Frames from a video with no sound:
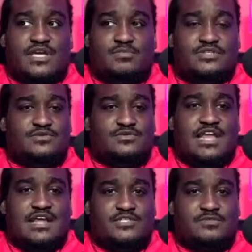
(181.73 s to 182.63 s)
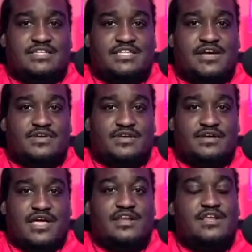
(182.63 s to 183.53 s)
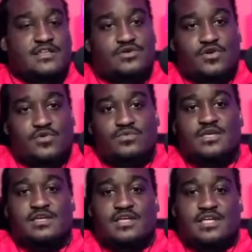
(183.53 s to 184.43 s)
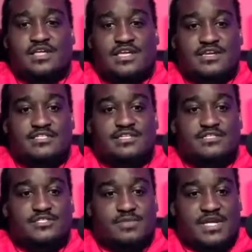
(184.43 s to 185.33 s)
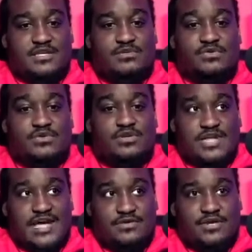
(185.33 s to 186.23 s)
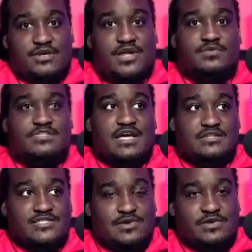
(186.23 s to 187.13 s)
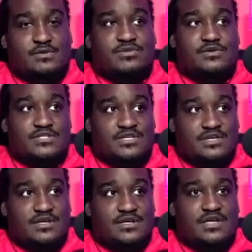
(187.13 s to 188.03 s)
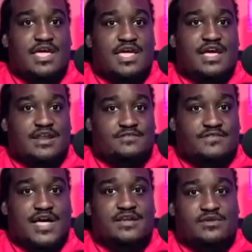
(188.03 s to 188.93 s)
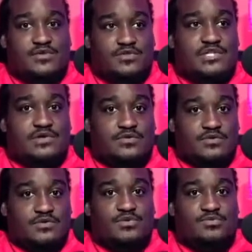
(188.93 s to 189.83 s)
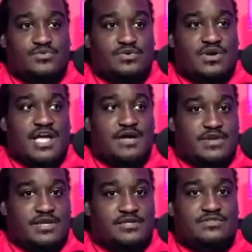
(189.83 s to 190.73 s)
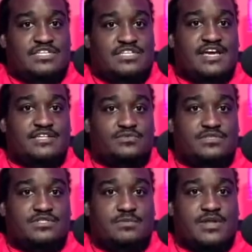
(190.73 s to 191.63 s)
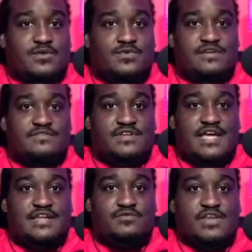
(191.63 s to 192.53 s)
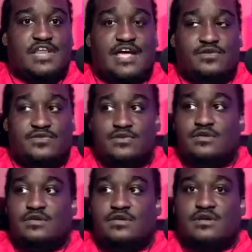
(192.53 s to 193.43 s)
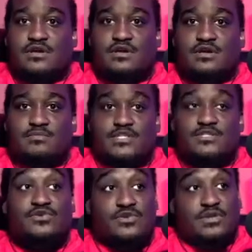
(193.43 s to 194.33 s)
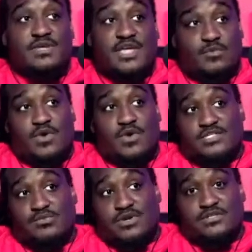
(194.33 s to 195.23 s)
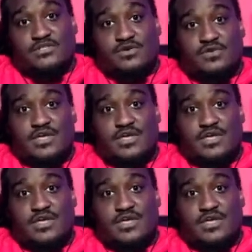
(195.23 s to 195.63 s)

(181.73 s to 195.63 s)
Yeah, but there was a lot of spots down here, and then getting into the Jamaican community down here, that was kind of slowly building. Right. And kind of finding those people to accommodate those diets was something that we definitely had to rely on until it became widespread. So,